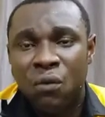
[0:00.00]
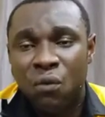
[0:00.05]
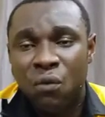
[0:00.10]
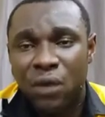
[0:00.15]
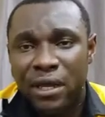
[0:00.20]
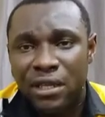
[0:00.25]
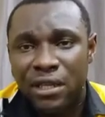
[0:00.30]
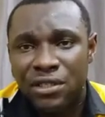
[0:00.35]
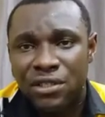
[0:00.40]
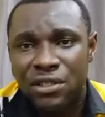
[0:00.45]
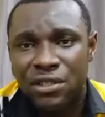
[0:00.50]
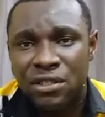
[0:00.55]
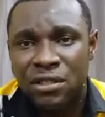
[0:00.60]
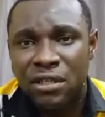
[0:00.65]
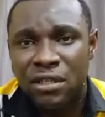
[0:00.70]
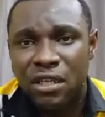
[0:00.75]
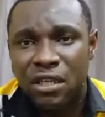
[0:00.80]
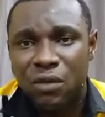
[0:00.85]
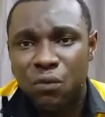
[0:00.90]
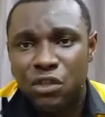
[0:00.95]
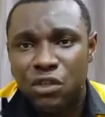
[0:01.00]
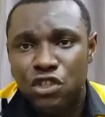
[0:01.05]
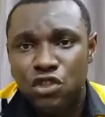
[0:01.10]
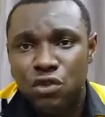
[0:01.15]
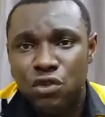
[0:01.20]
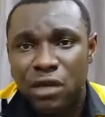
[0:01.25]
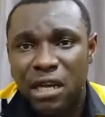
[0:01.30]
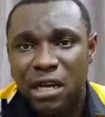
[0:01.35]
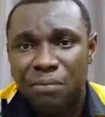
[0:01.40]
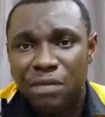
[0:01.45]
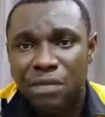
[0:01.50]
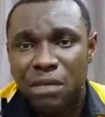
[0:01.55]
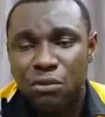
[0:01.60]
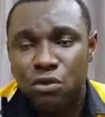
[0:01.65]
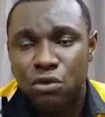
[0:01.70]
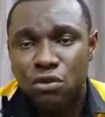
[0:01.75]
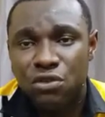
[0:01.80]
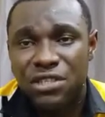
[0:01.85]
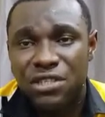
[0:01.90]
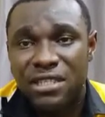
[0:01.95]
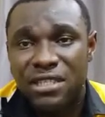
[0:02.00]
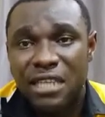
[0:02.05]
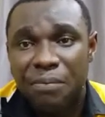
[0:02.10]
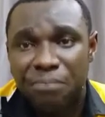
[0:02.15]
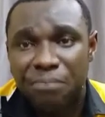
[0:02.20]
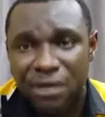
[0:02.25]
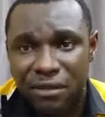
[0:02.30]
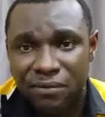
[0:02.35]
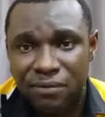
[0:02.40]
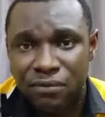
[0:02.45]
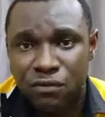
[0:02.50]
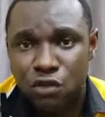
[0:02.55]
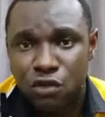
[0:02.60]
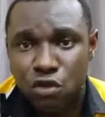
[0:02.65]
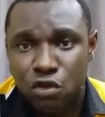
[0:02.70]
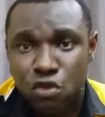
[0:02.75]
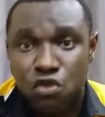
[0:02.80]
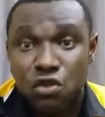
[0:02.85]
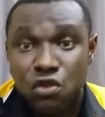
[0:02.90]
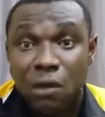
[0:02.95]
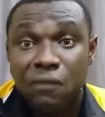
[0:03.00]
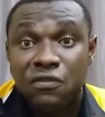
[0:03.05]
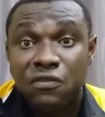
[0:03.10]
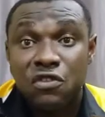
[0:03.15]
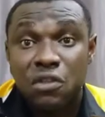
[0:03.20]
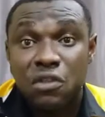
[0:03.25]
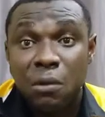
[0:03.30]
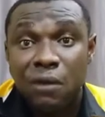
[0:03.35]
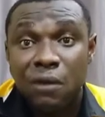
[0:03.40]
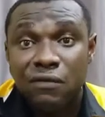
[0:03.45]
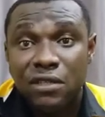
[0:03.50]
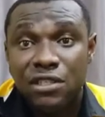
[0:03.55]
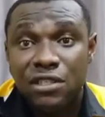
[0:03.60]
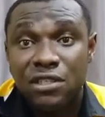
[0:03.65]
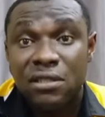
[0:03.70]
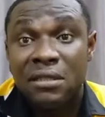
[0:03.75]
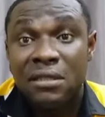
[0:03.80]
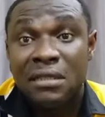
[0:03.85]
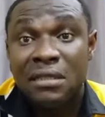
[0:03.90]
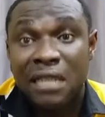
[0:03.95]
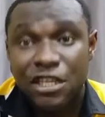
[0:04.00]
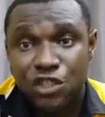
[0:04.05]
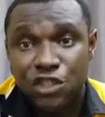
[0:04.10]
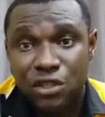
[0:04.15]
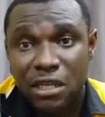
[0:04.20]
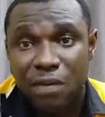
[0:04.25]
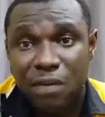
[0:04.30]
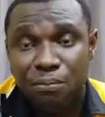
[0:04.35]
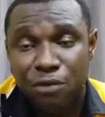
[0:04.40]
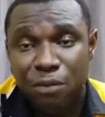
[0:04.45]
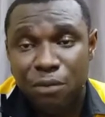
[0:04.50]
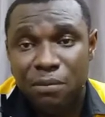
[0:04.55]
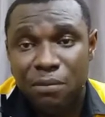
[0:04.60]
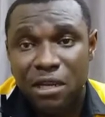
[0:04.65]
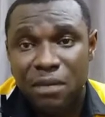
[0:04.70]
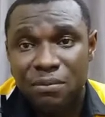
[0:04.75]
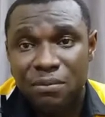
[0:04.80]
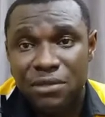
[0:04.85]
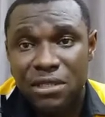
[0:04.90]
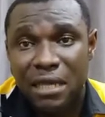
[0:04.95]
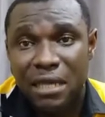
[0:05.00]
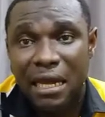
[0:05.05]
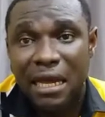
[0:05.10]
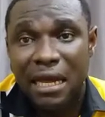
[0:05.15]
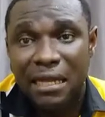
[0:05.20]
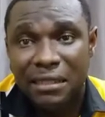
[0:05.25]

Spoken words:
ways in which you can be able to step in to solve some of these national problems,